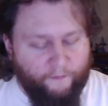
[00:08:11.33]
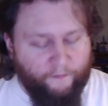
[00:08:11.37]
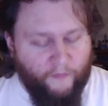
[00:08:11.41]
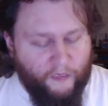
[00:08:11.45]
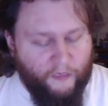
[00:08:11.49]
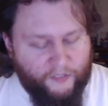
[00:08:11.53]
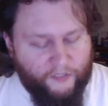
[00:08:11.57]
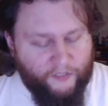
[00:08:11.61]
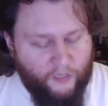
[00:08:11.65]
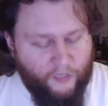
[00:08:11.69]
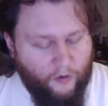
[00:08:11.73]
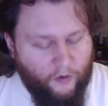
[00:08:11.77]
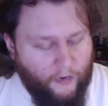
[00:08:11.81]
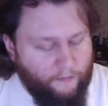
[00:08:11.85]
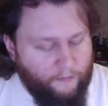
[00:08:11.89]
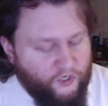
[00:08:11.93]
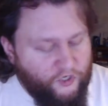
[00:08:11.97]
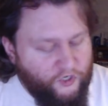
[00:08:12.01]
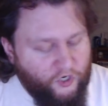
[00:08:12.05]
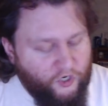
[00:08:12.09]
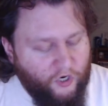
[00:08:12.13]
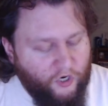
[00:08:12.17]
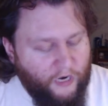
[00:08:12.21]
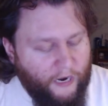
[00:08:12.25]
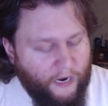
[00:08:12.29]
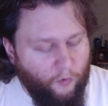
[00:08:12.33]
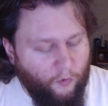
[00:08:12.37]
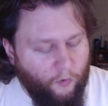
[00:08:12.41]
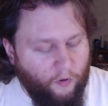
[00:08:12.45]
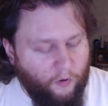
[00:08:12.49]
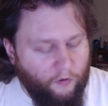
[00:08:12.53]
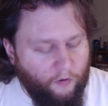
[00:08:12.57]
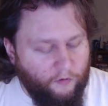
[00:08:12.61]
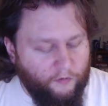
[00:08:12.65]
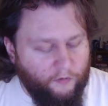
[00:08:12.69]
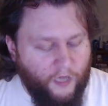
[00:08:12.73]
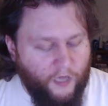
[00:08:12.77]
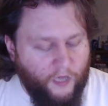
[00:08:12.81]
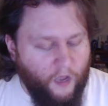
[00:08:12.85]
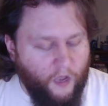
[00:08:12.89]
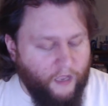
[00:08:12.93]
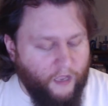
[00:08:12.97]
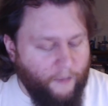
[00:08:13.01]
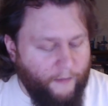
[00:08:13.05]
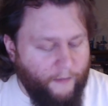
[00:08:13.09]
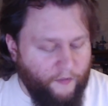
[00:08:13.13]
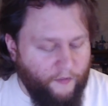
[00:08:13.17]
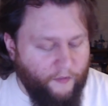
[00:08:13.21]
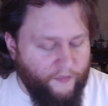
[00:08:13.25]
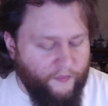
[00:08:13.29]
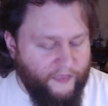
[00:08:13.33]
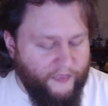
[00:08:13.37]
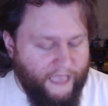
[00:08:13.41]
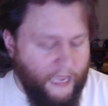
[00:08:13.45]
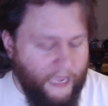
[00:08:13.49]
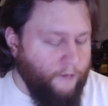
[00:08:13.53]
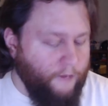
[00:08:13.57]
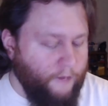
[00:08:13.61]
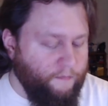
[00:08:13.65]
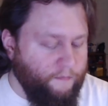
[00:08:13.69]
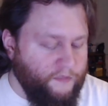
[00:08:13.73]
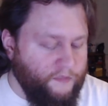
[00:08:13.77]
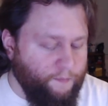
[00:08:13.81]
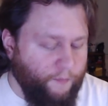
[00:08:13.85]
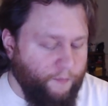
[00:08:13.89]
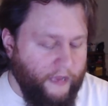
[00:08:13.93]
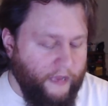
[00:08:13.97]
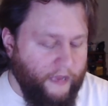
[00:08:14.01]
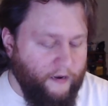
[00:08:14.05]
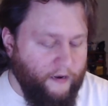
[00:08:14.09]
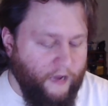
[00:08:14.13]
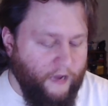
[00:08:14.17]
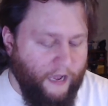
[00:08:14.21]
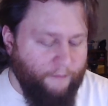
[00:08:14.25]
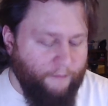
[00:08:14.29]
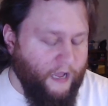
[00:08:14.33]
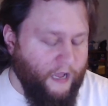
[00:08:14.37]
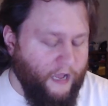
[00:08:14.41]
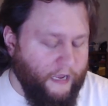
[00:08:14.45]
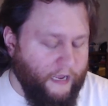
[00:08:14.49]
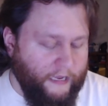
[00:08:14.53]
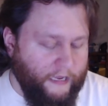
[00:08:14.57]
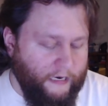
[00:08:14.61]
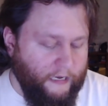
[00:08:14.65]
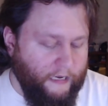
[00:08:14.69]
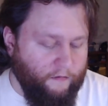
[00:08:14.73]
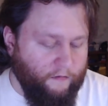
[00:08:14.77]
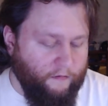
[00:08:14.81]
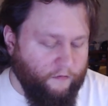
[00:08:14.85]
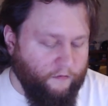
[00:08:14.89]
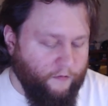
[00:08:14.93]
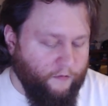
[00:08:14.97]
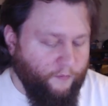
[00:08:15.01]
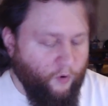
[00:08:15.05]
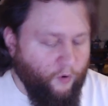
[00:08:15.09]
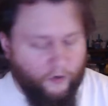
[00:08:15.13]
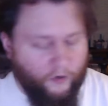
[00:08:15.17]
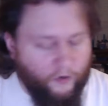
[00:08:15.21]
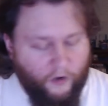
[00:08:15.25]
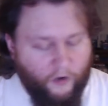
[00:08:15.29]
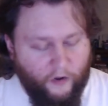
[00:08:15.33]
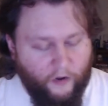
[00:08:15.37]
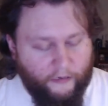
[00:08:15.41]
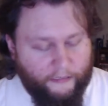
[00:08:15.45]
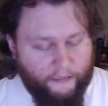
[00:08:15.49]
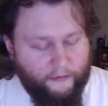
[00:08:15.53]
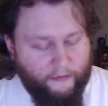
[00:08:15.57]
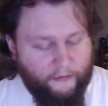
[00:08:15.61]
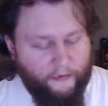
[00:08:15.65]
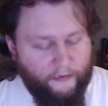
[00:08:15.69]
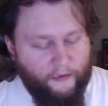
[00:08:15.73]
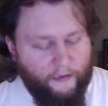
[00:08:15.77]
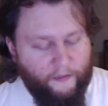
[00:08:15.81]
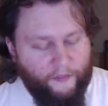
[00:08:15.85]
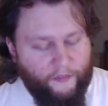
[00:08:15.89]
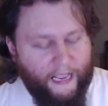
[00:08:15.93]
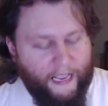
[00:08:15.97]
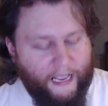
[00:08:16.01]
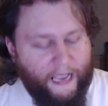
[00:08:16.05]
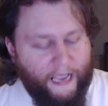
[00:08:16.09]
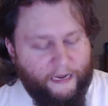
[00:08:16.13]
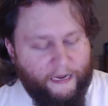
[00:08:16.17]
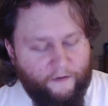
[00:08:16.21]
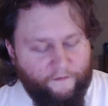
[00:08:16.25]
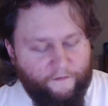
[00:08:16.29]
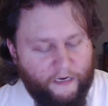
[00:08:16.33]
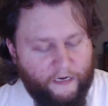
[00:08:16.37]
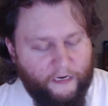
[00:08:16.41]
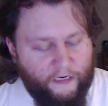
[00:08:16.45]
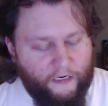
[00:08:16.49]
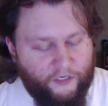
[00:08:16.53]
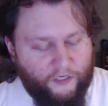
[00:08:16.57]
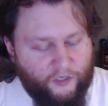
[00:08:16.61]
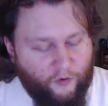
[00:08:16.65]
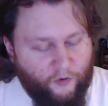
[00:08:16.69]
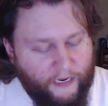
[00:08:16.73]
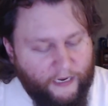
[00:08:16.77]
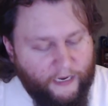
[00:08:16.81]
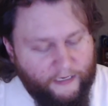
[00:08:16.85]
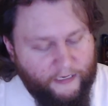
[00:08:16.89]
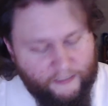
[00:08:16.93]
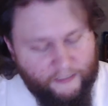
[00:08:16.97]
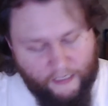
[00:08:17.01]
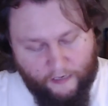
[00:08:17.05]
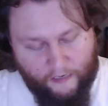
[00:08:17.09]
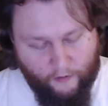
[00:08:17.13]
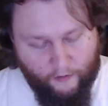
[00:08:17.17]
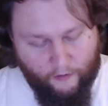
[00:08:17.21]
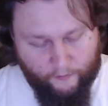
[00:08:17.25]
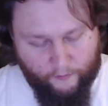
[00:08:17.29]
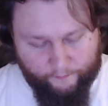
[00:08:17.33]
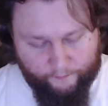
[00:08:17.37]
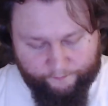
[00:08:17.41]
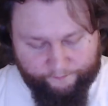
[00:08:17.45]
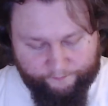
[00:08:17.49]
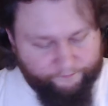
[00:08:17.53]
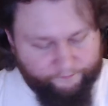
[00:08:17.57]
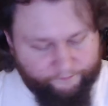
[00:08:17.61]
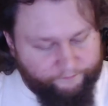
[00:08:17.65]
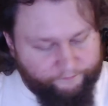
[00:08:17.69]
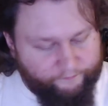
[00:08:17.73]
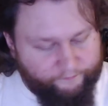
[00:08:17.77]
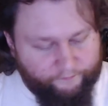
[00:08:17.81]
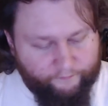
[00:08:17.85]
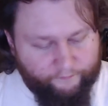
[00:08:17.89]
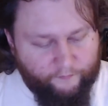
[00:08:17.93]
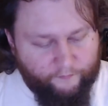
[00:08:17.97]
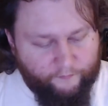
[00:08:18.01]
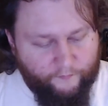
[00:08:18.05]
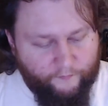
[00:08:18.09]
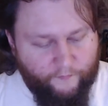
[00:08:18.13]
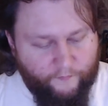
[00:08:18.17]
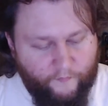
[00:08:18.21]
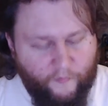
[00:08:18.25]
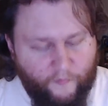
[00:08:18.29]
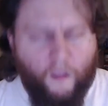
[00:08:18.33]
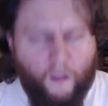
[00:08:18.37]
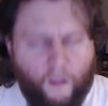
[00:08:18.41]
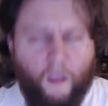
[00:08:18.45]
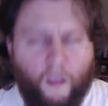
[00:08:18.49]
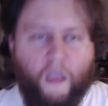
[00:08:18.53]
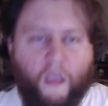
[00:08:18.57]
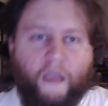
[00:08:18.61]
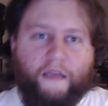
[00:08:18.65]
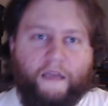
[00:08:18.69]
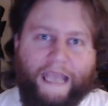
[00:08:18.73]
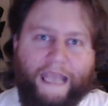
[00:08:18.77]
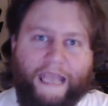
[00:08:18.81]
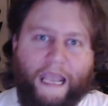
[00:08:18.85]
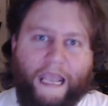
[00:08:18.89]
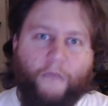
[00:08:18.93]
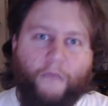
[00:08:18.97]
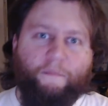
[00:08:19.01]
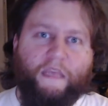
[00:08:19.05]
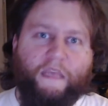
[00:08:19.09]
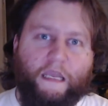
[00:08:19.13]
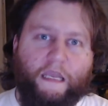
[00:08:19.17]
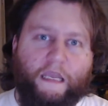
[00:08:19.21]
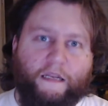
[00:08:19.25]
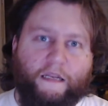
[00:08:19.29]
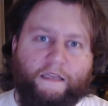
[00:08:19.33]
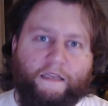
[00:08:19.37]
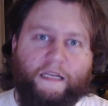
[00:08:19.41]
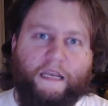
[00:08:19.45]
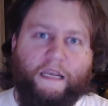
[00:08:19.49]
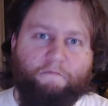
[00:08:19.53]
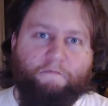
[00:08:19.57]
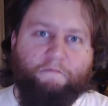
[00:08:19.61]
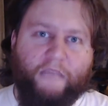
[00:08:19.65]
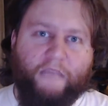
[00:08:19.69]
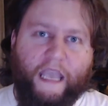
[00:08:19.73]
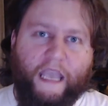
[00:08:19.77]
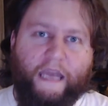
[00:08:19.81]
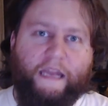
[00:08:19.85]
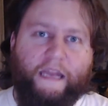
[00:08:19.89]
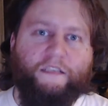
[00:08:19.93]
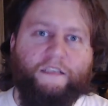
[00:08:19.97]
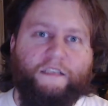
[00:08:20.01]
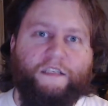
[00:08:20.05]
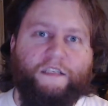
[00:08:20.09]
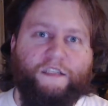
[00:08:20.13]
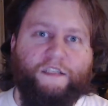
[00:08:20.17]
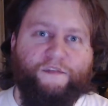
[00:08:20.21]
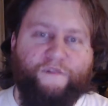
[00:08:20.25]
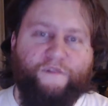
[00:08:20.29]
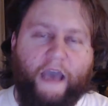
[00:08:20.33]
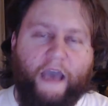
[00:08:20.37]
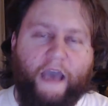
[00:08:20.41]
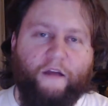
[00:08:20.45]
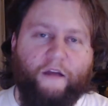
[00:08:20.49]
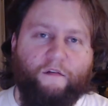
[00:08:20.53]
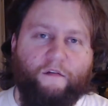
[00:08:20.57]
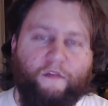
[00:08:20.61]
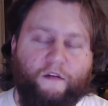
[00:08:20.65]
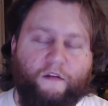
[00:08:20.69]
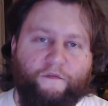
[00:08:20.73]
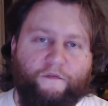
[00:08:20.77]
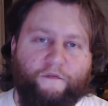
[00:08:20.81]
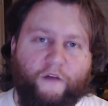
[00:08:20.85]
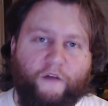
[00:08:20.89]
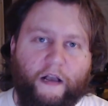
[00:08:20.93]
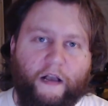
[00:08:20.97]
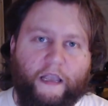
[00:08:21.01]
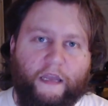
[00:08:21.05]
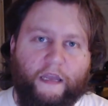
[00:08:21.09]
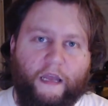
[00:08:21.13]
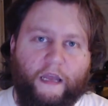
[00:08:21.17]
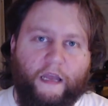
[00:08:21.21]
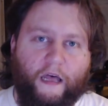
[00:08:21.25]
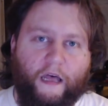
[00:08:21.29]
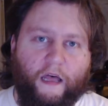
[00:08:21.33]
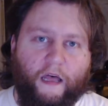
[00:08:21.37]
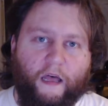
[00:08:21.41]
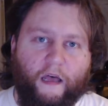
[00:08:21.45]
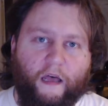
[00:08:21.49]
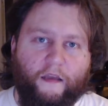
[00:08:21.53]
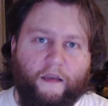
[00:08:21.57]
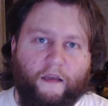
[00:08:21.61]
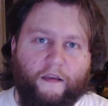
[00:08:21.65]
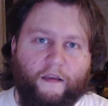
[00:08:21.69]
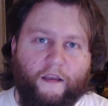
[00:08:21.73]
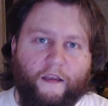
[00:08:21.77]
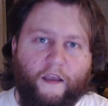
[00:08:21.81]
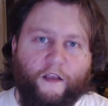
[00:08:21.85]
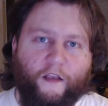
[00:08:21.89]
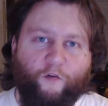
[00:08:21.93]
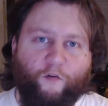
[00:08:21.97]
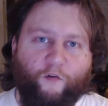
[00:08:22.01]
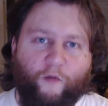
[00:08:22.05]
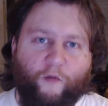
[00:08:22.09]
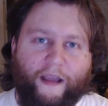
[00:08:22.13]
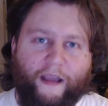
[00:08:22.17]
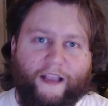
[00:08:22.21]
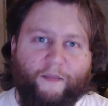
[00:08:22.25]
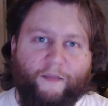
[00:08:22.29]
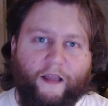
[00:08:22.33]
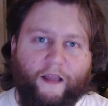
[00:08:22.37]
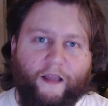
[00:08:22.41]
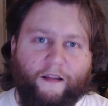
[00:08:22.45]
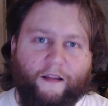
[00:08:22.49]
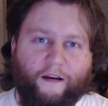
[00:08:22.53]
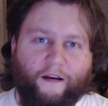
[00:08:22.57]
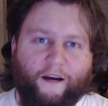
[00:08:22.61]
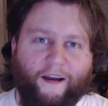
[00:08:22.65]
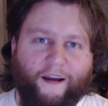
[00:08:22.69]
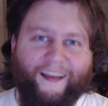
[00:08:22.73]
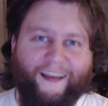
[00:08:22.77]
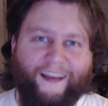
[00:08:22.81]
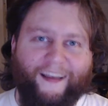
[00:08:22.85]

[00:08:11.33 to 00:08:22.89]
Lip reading: So I'm sure I will talk about the games, but I'm not going to report on the Kinda Funny showcase either. Damn, Tim Geddes is fatter than fucking Greg Miller.